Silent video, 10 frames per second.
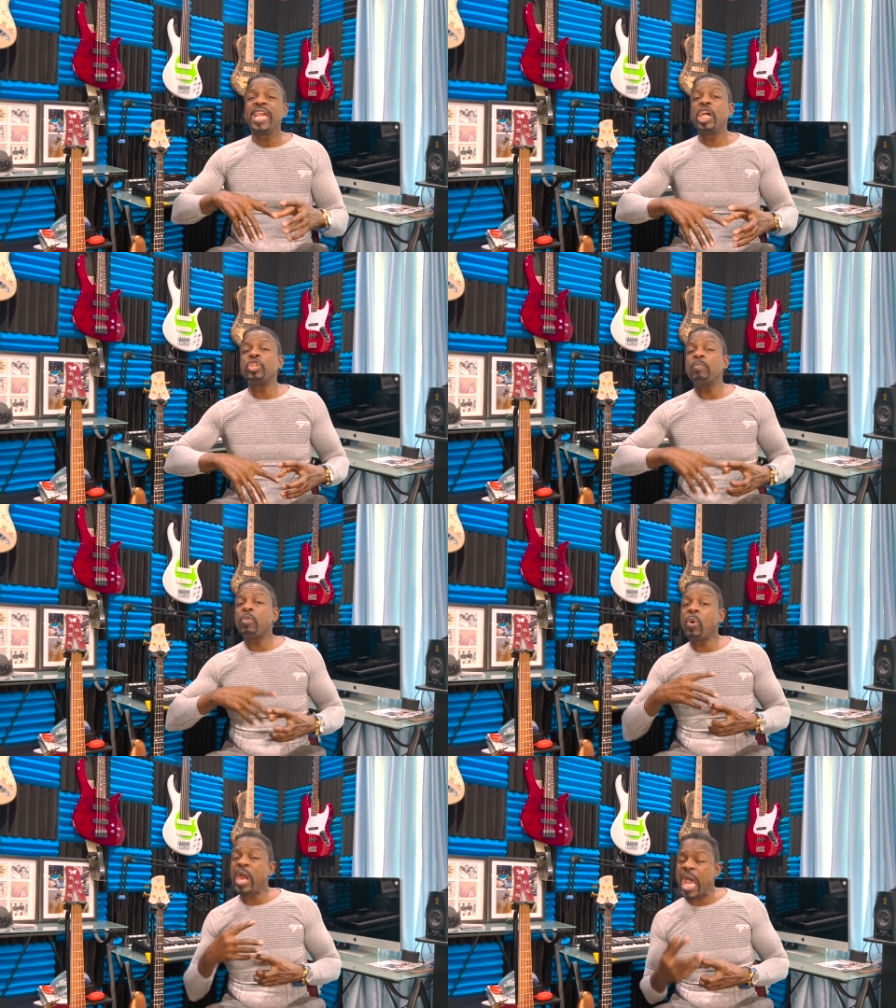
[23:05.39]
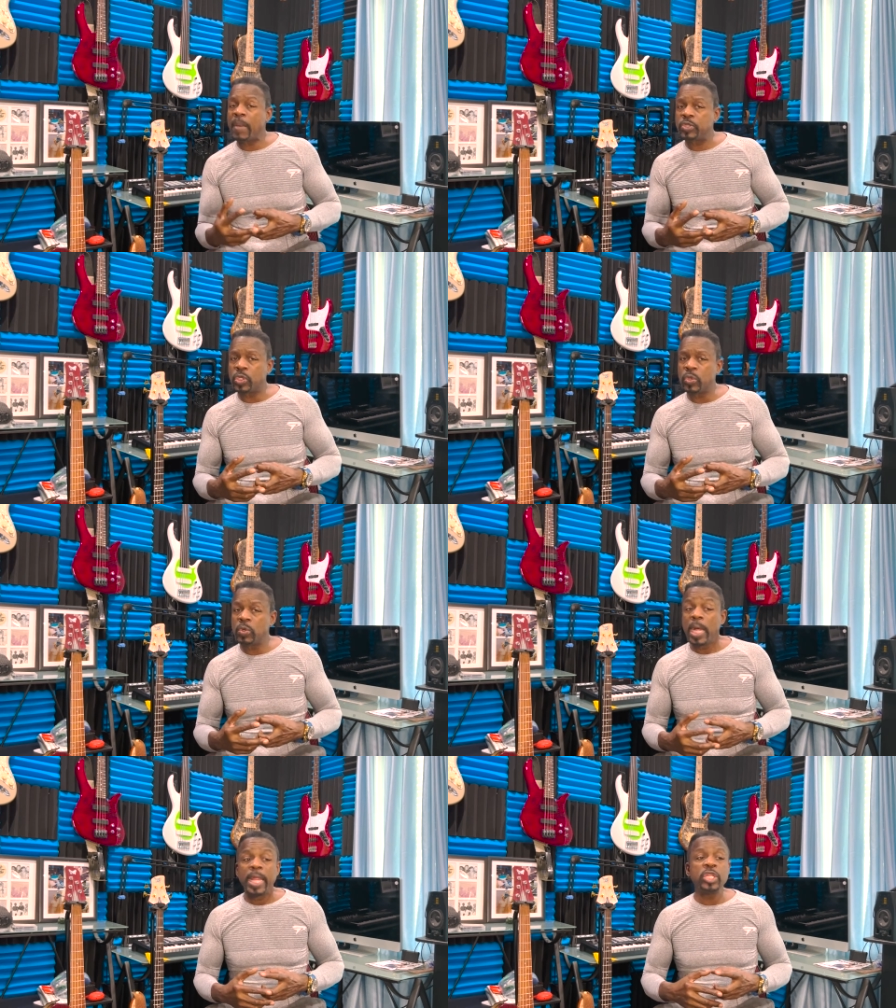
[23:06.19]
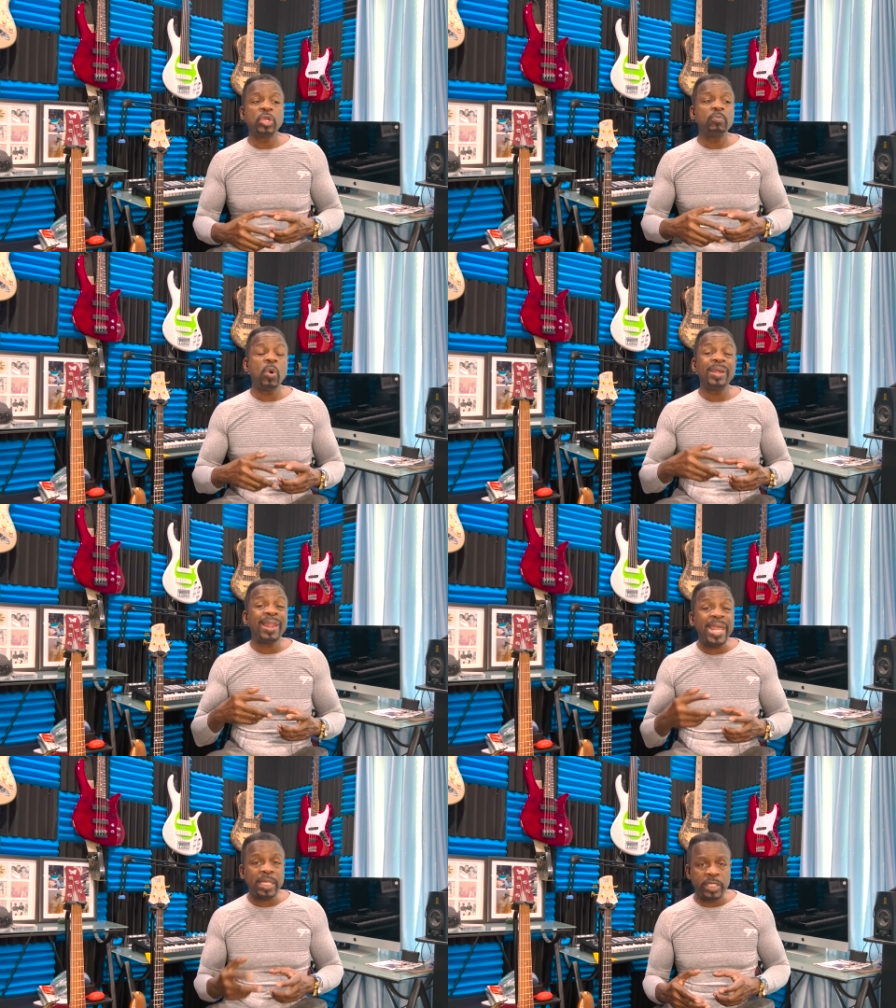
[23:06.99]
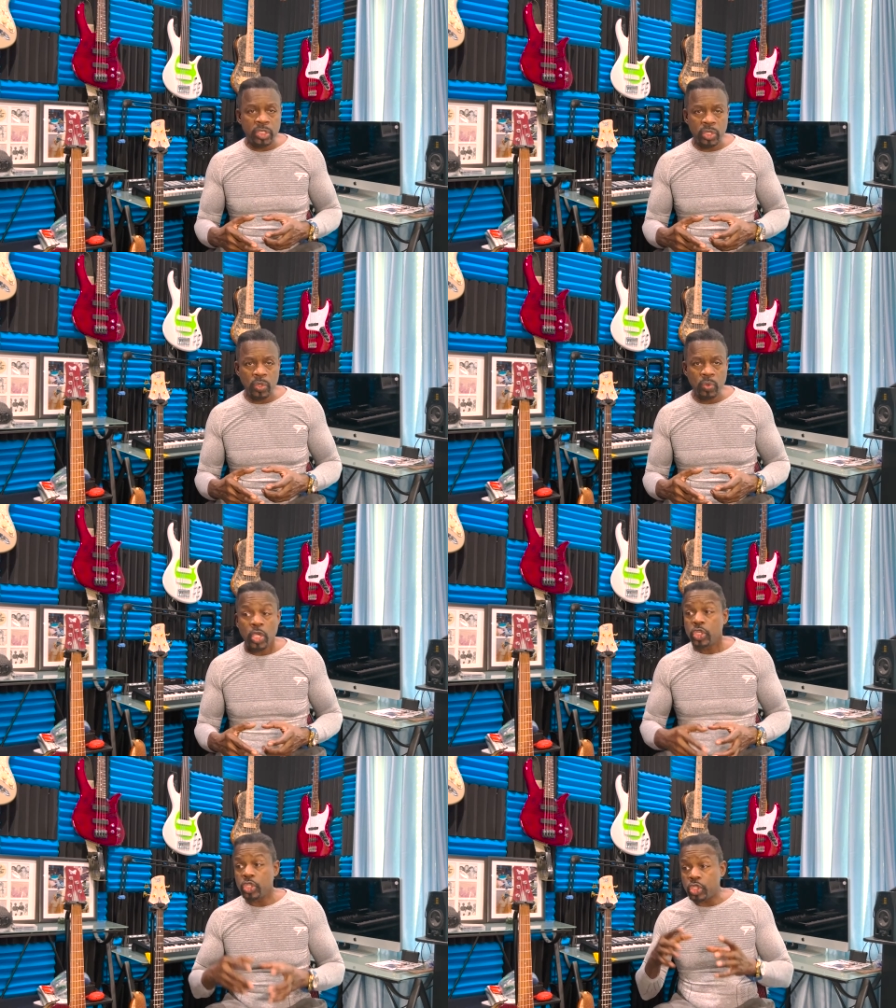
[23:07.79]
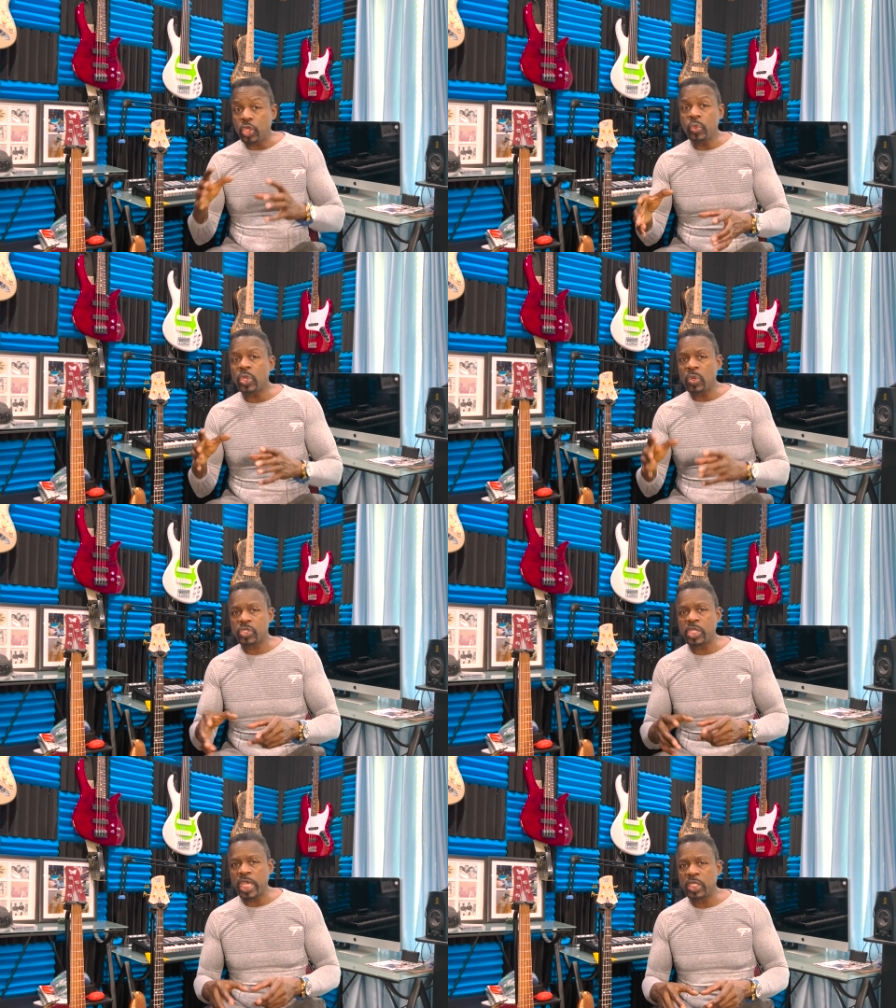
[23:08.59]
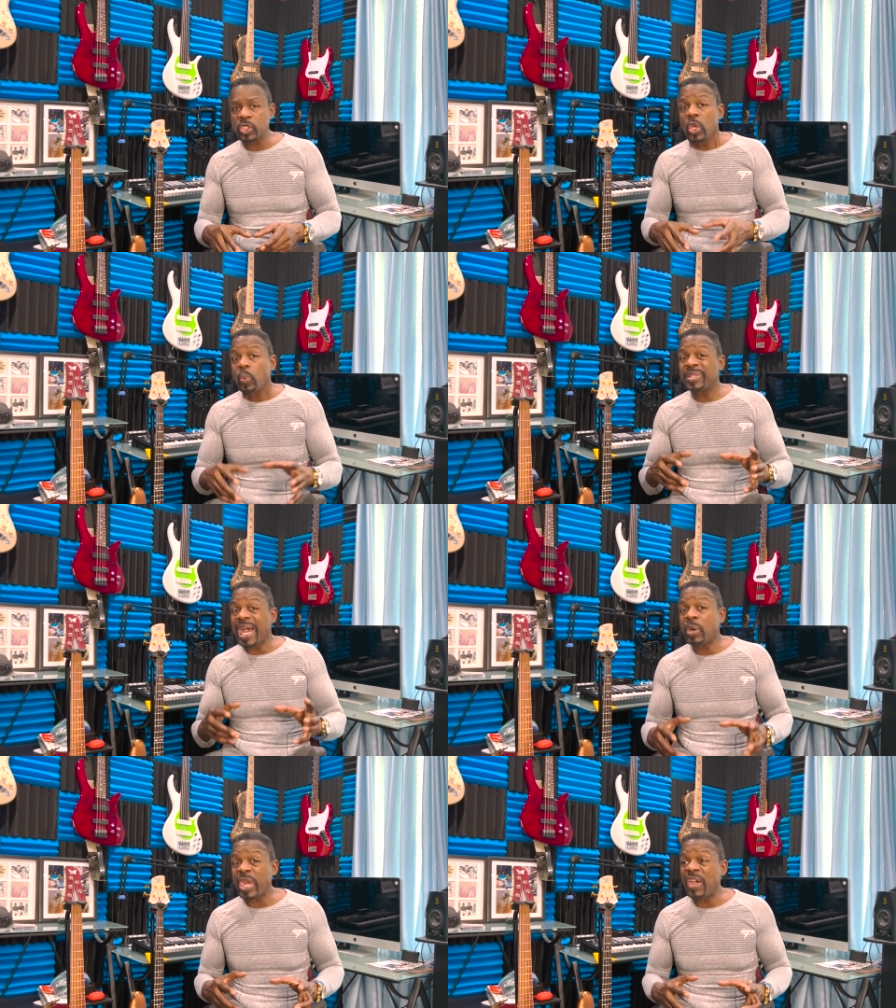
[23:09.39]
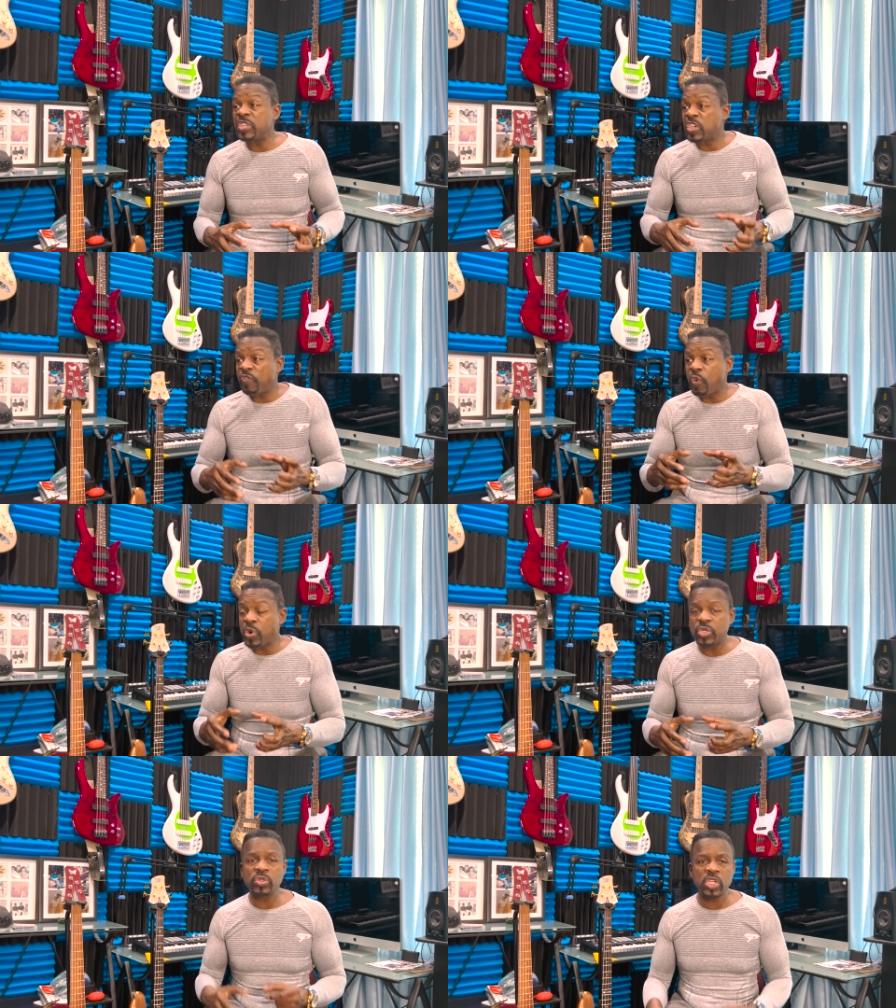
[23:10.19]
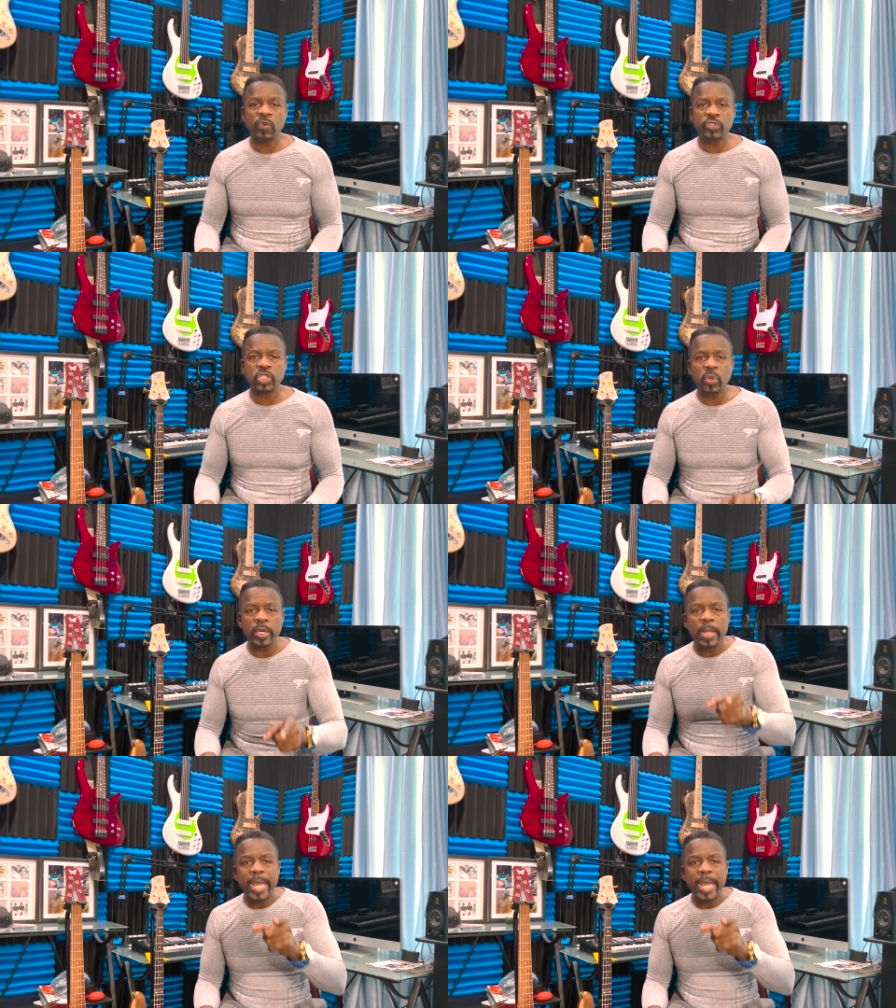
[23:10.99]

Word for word: And you're more apt to and you're more likely to do those things without having to force yourself to do it.